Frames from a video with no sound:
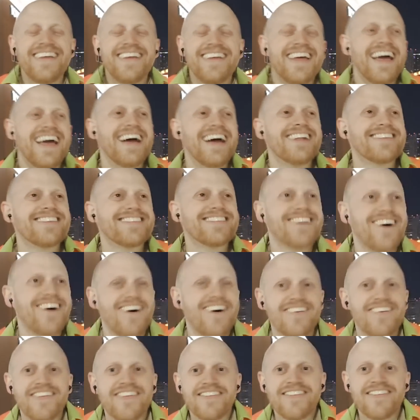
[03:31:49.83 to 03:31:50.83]
And so
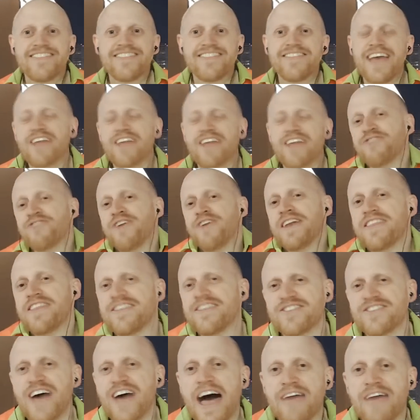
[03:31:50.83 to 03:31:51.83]
uh, that's the fun of these
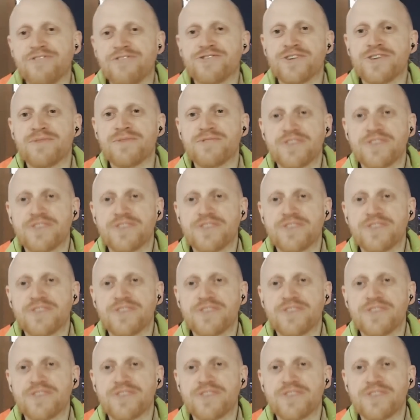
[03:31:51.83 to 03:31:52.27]
live streams.